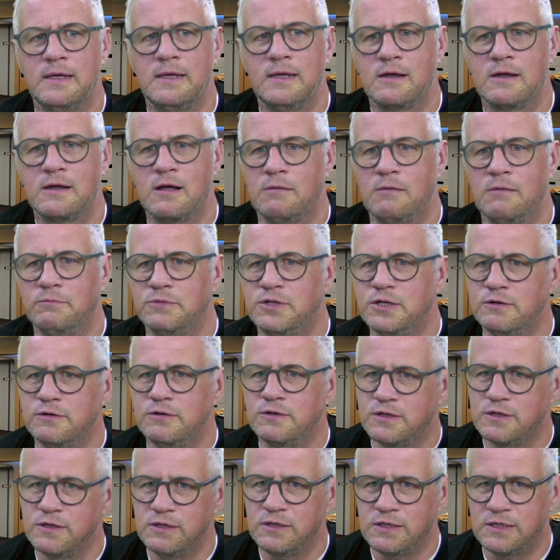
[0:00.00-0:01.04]

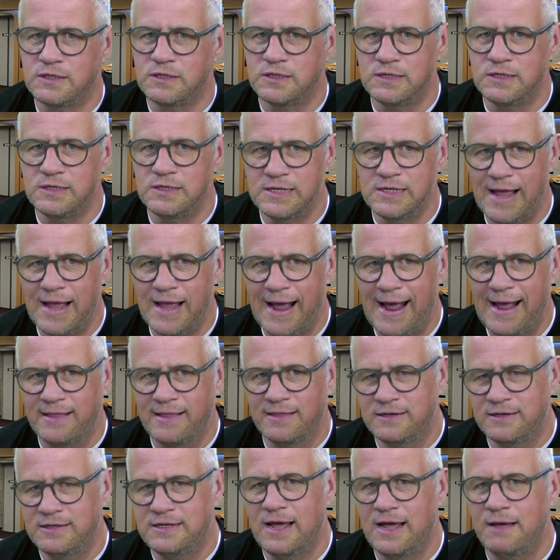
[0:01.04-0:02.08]
Gomtu's at
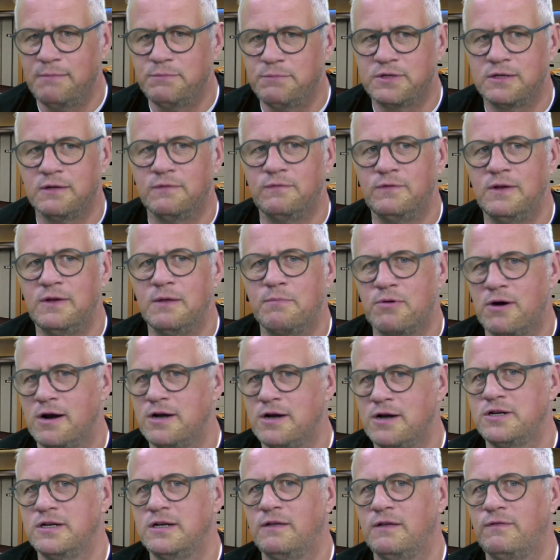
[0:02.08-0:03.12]
the depths of depression,